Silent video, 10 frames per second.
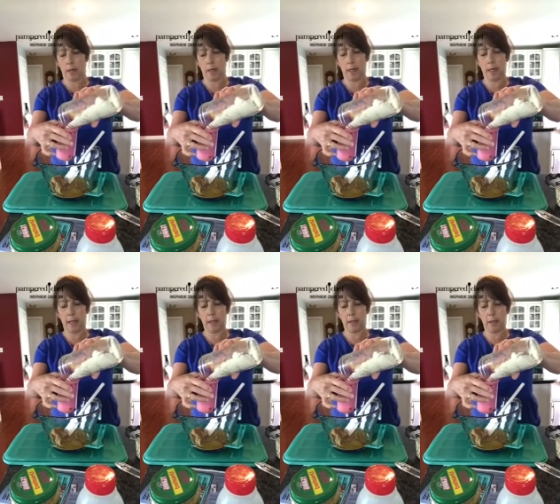And
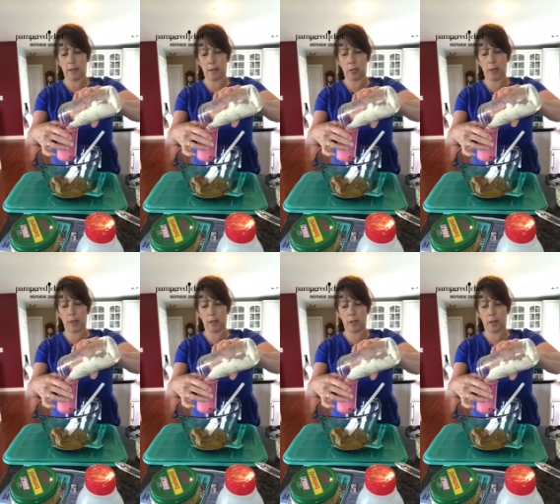again, this isn't
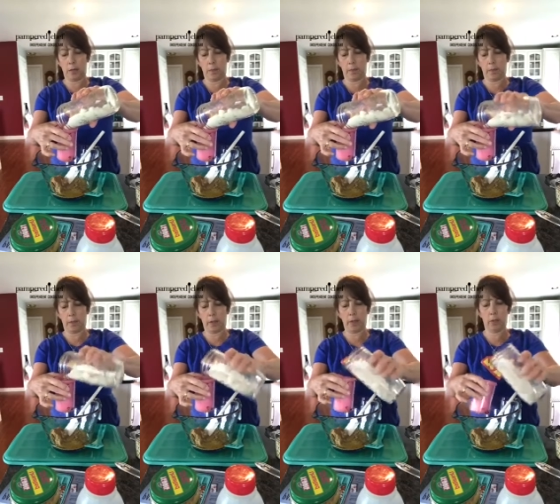sweetened, so
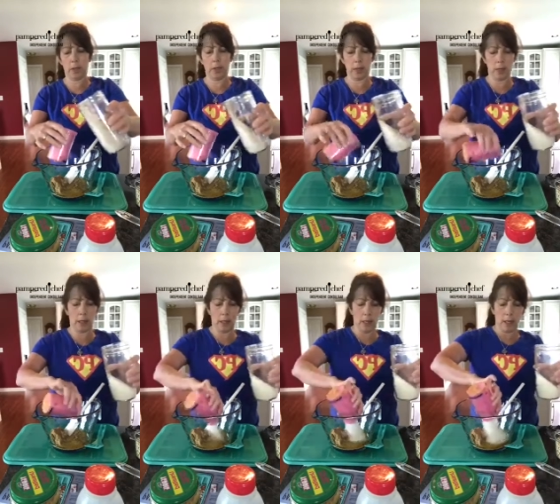it really
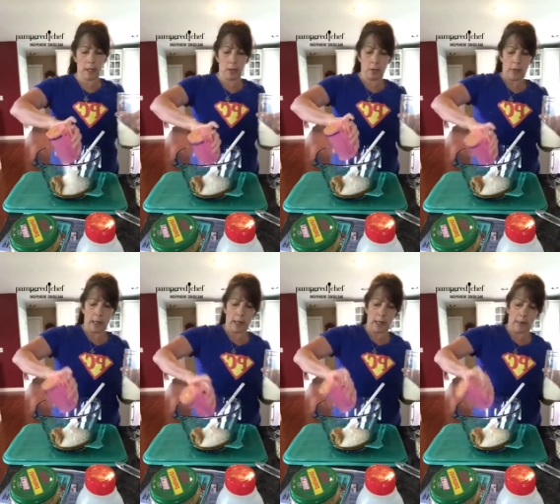is
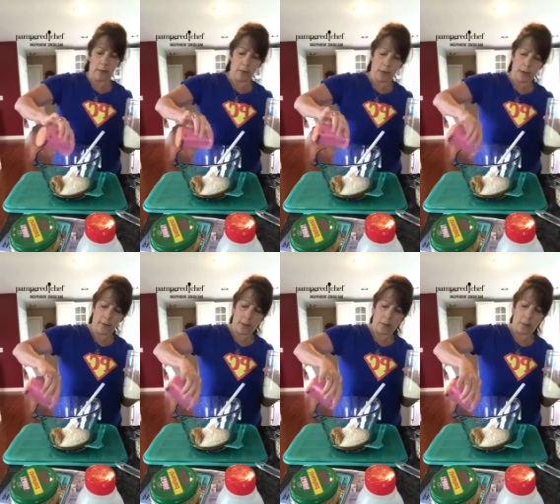okay even if I
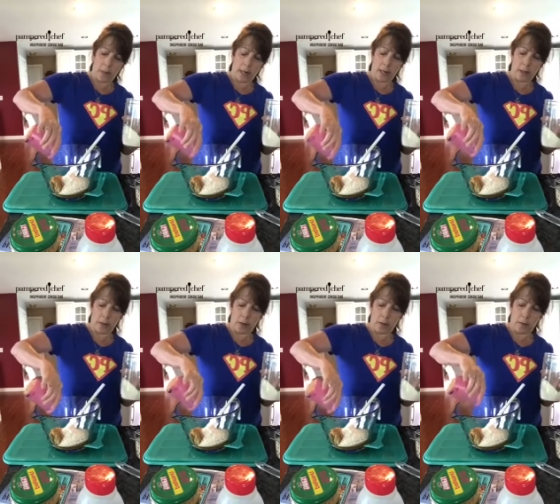have a little bit
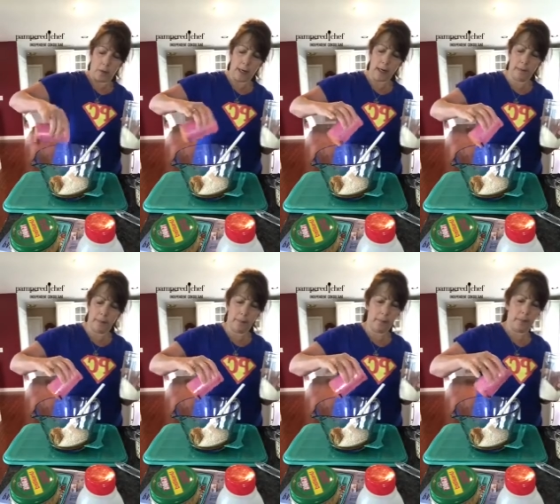extra, right?
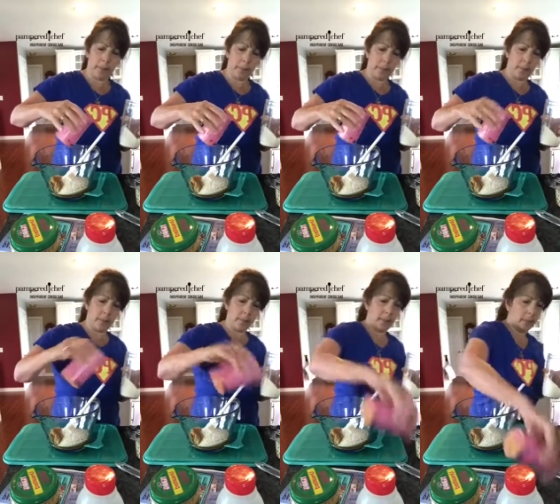
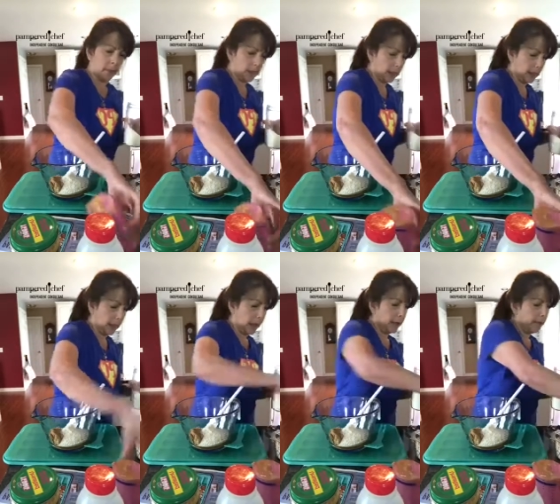
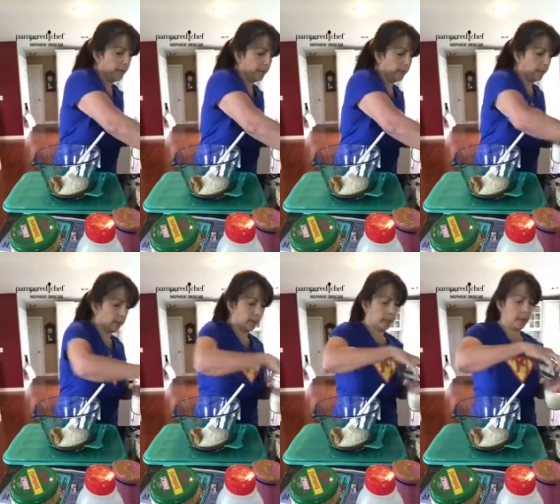Okay.
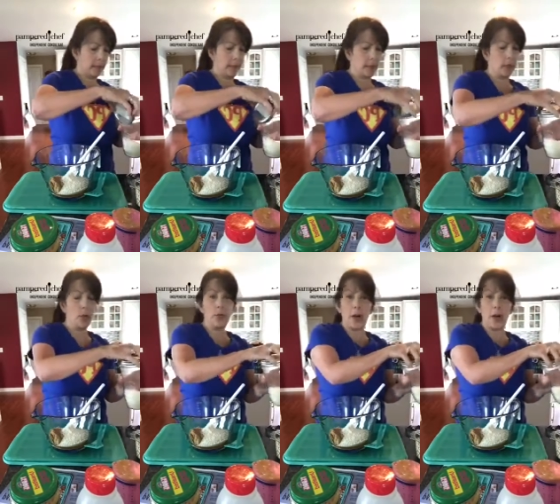So